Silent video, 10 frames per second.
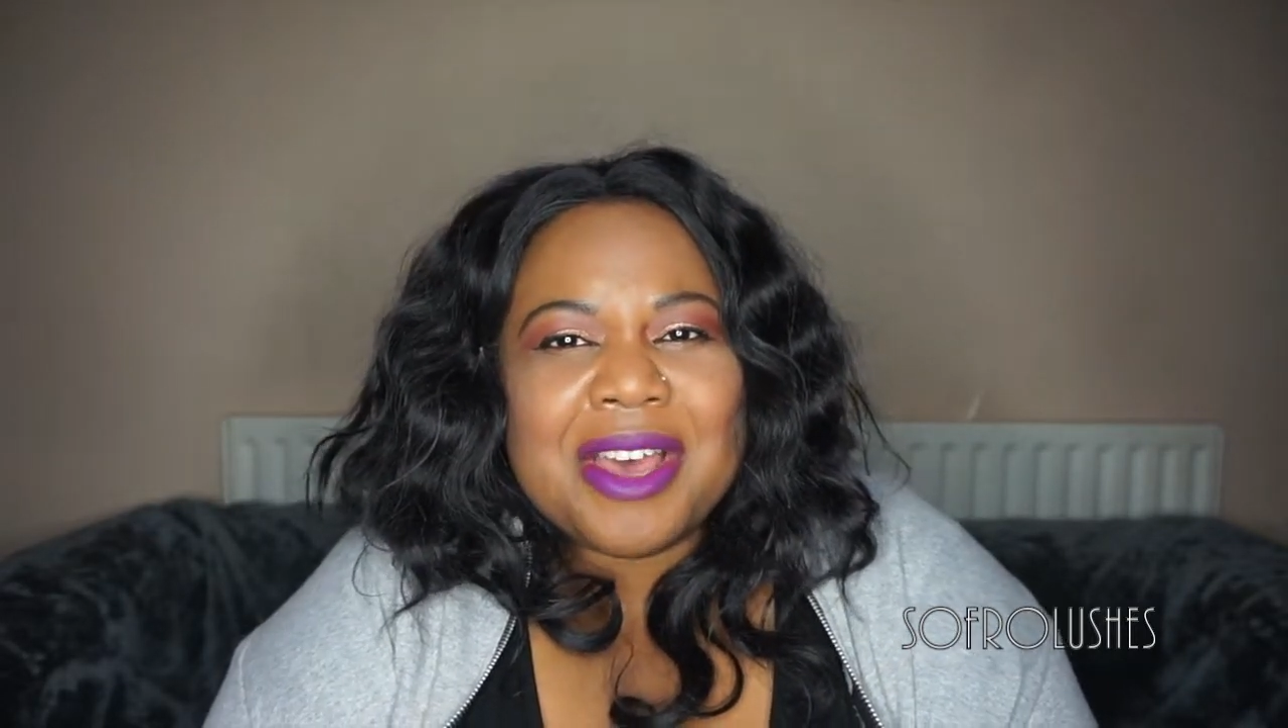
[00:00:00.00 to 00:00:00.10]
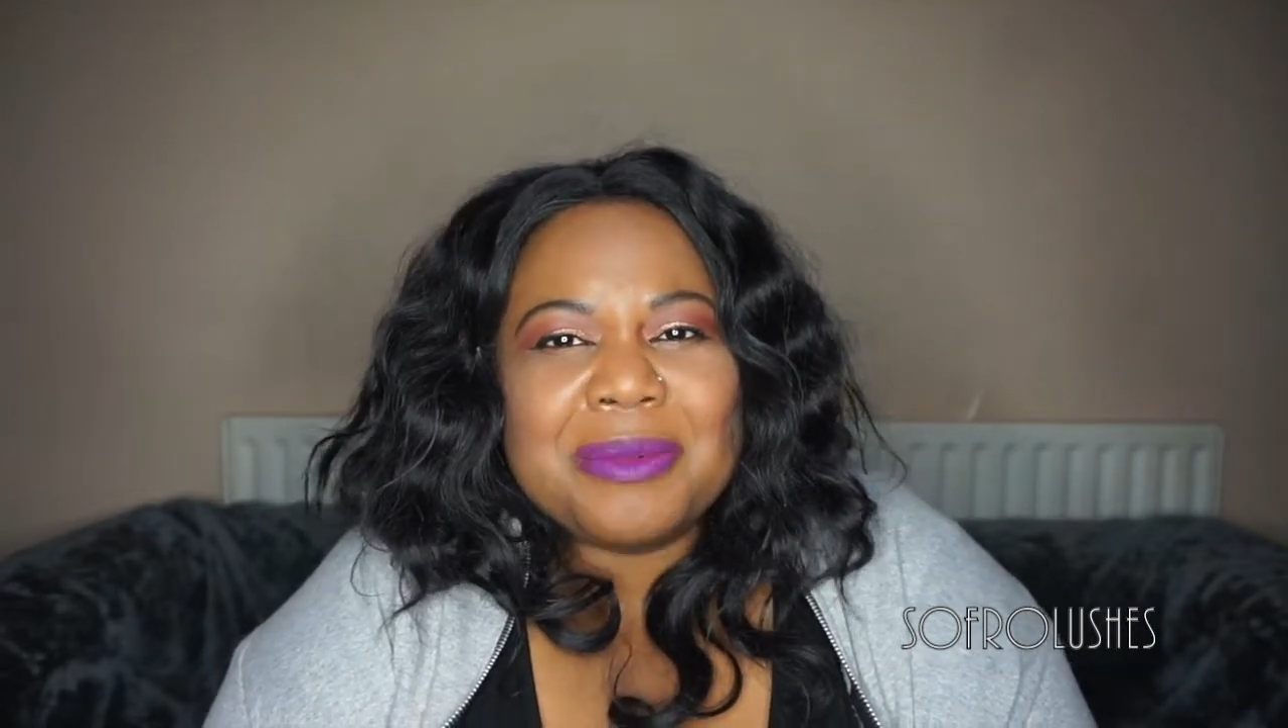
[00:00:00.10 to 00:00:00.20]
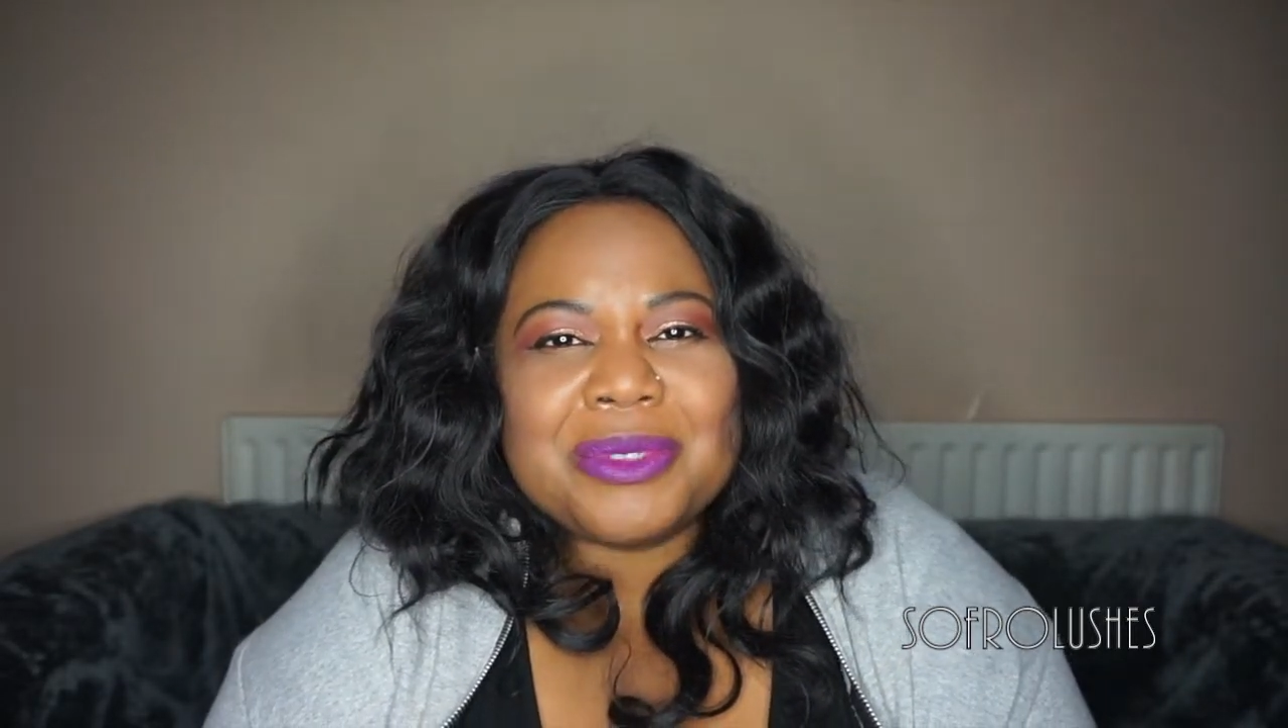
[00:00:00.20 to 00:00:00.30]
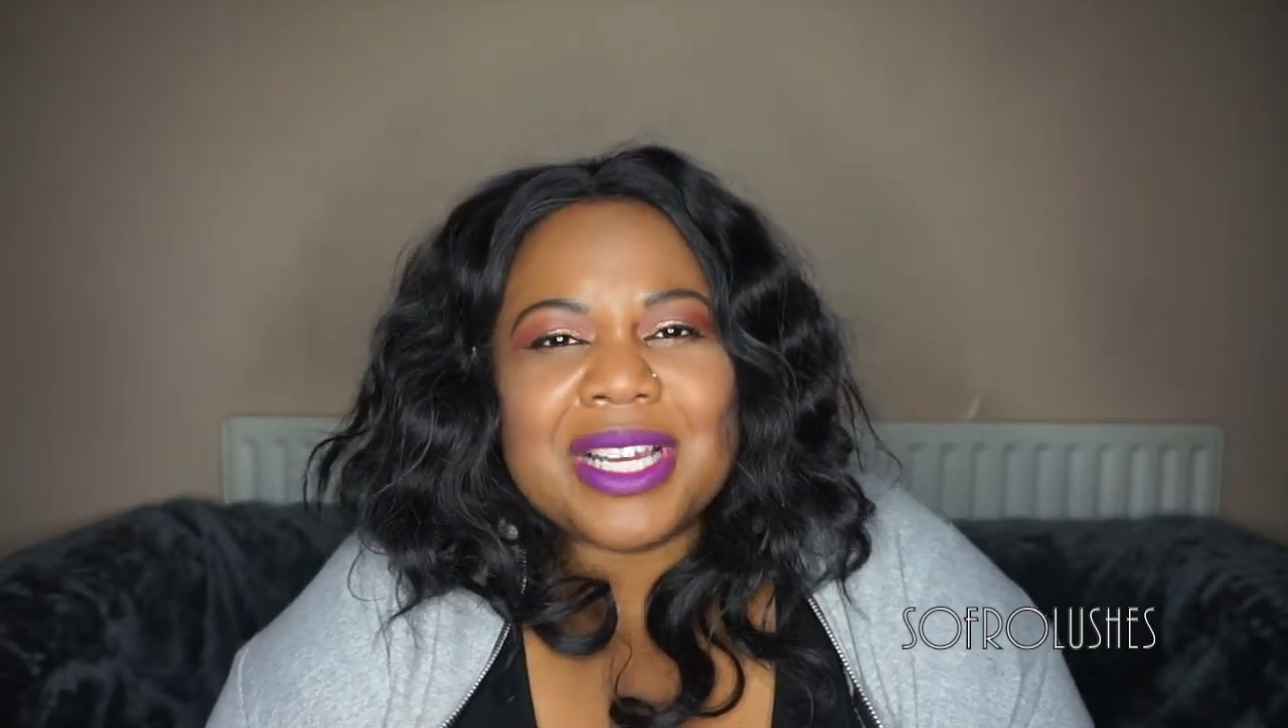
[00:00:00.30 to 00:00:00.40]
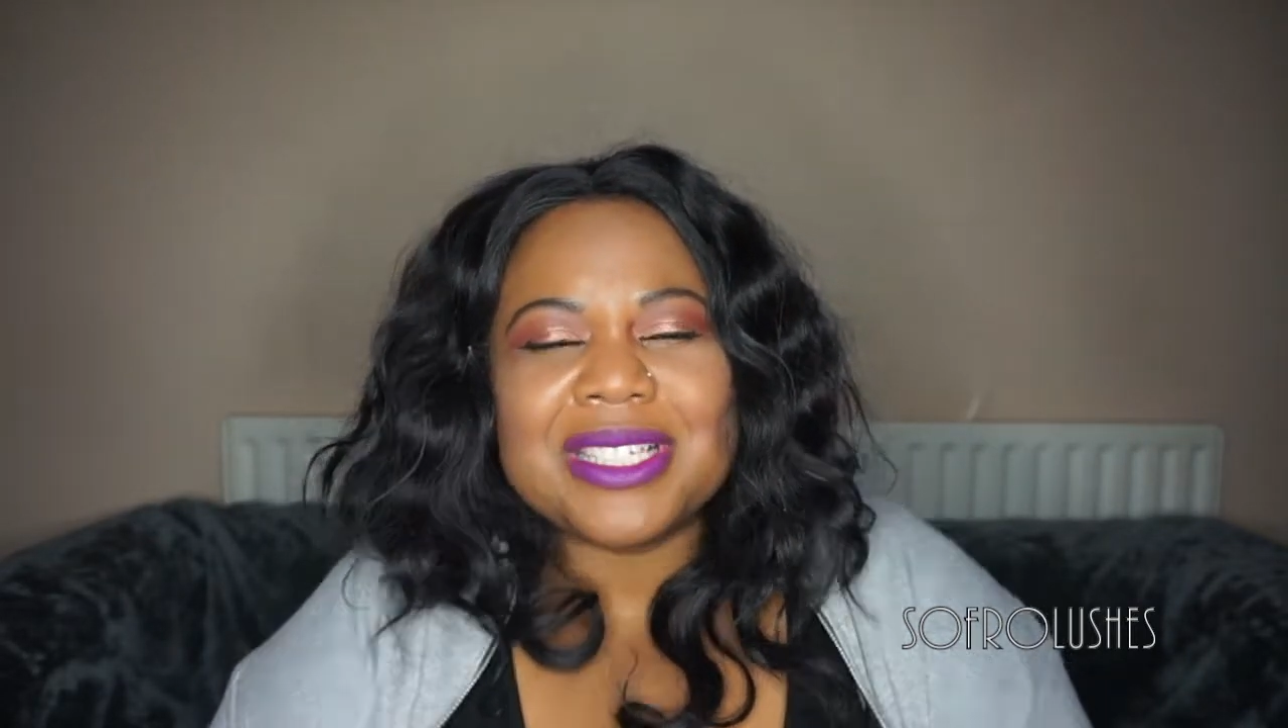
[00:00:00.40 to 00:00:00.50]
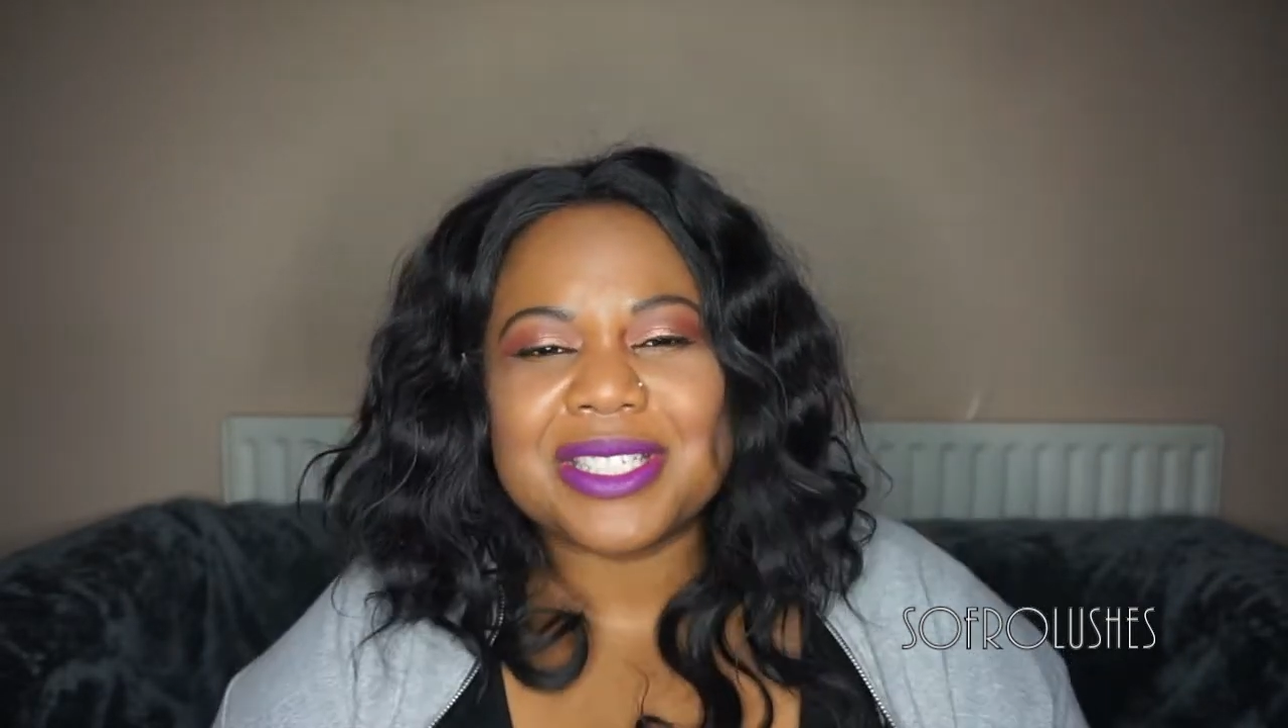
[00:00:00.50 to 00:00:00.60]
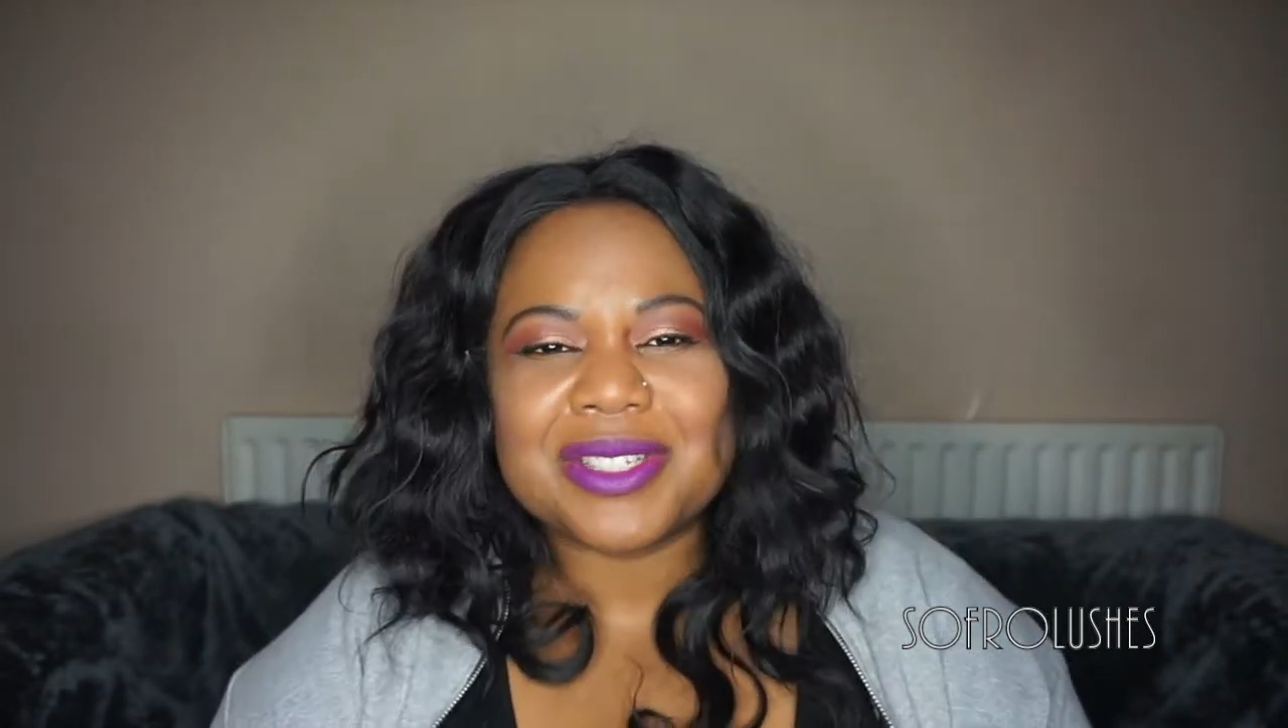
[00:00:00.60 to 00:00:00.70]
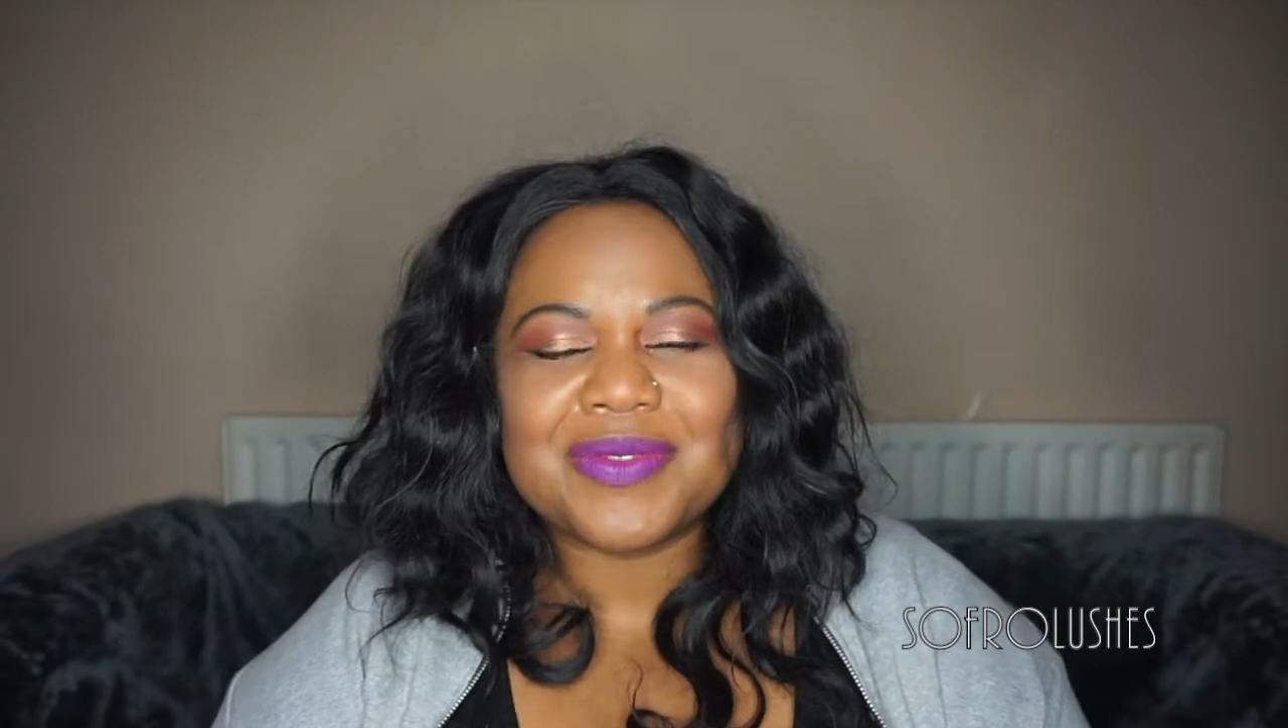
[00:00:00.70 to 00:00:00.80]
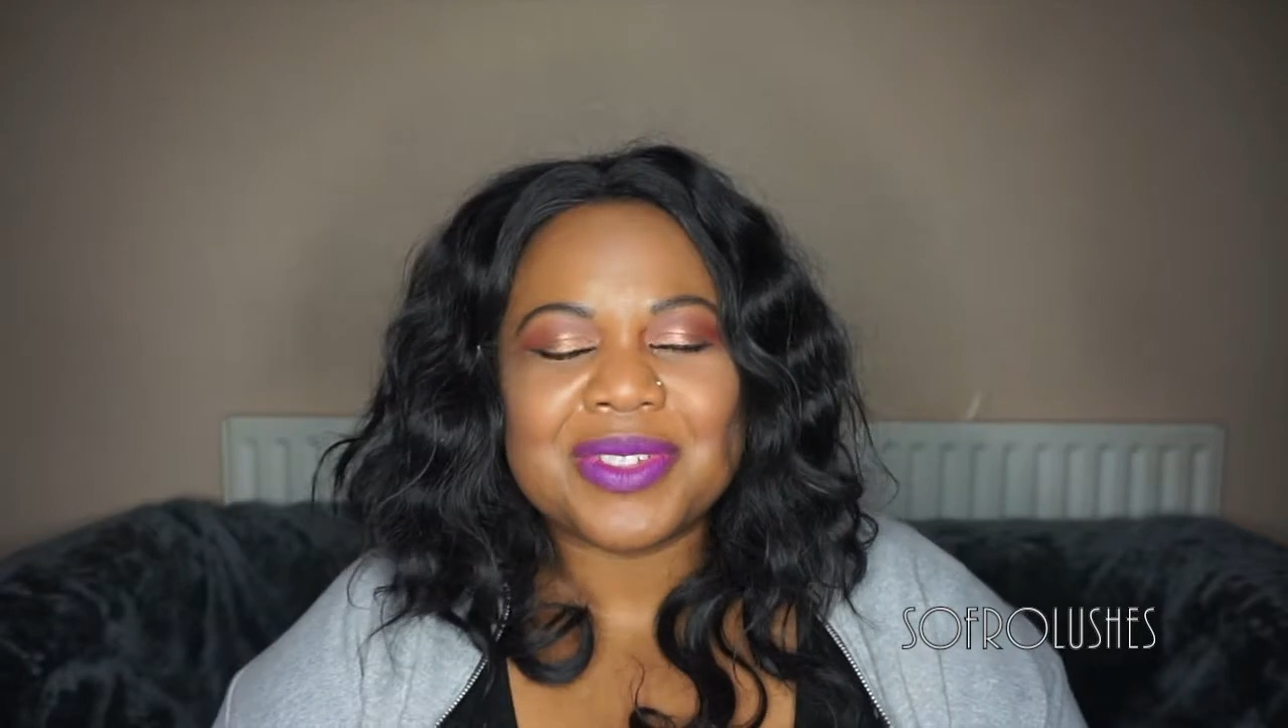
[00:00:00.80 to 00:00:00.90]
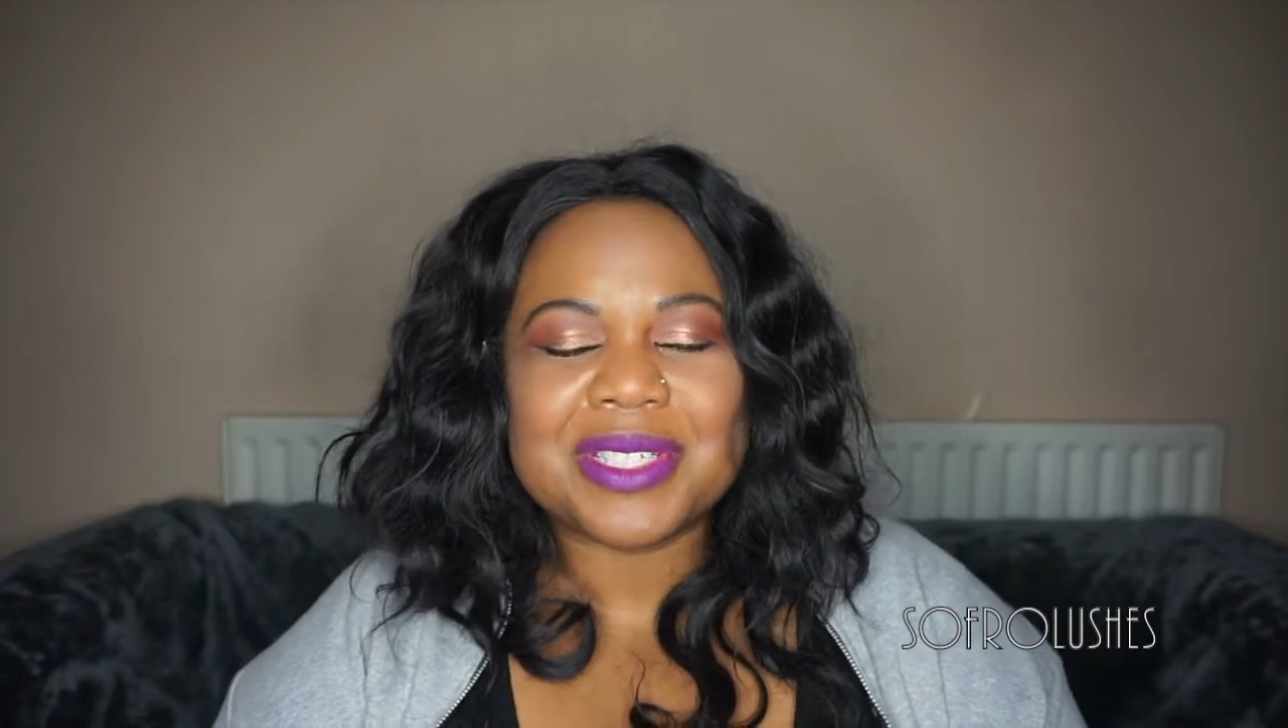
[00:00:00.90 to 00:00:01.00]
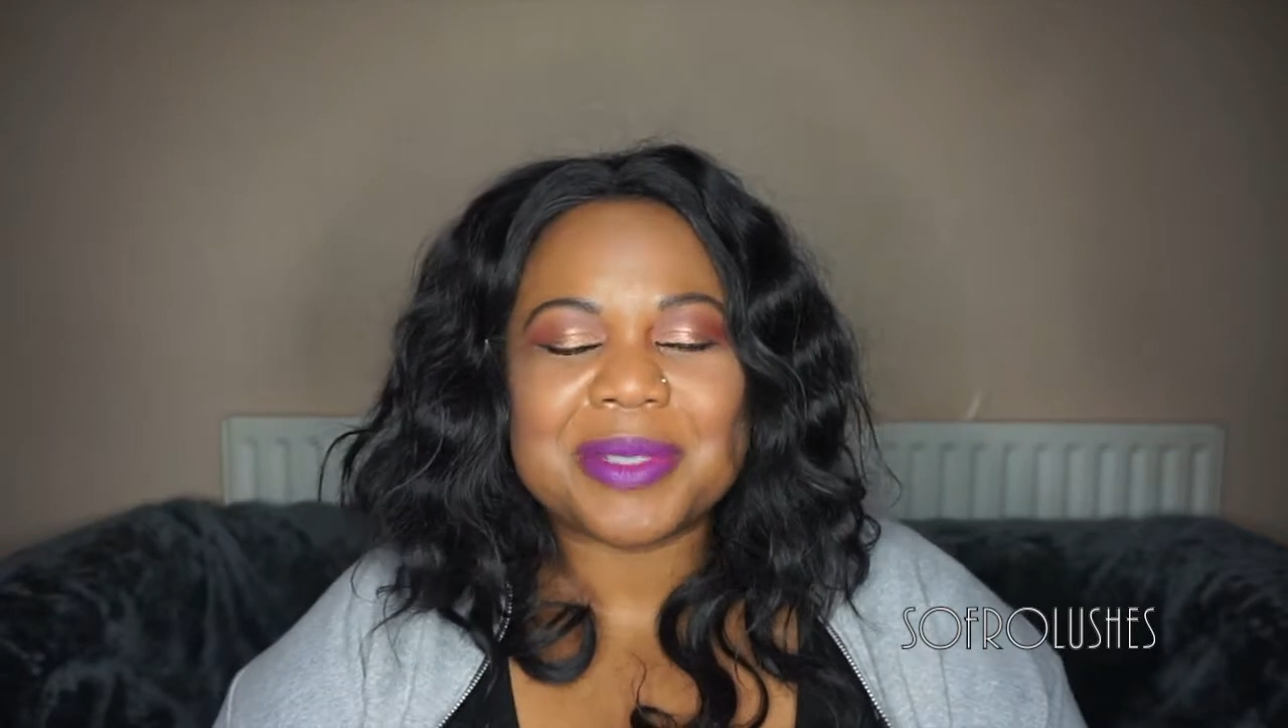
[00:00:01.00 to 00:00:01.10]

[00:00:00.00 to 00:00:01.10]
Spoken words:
trying to convince